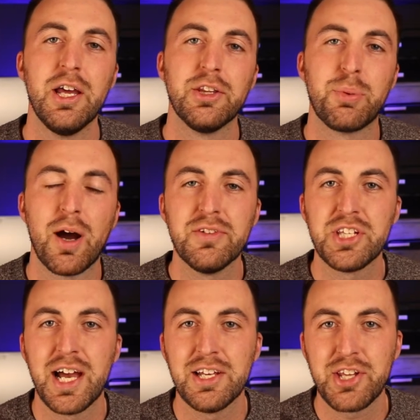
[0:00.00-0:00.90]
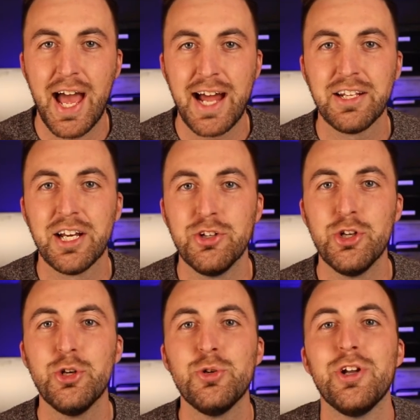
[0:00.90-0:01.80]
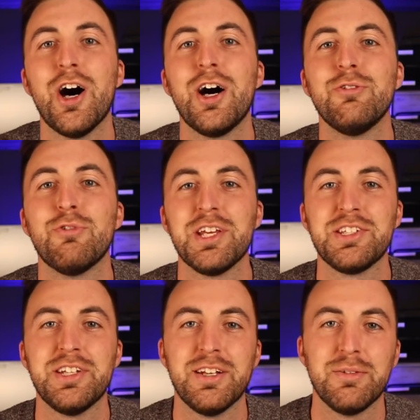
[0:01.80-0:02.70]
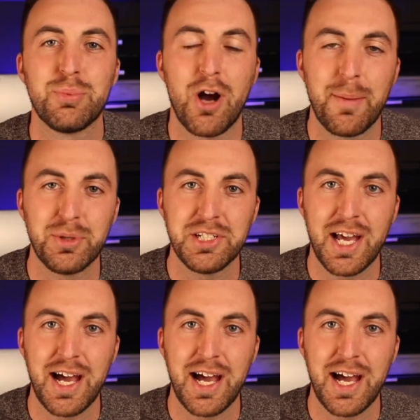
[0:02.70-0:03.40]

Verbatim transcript: the province has added a new non-resident property tax